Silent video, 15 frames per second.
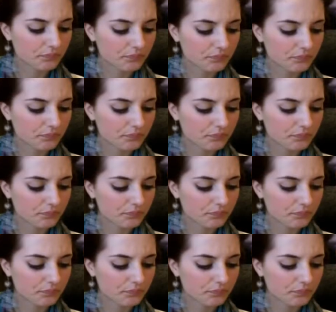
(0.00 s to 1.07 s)

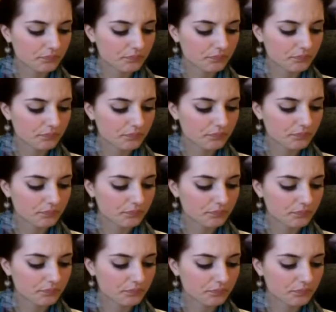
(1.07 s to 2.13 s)
The person shown says nothing.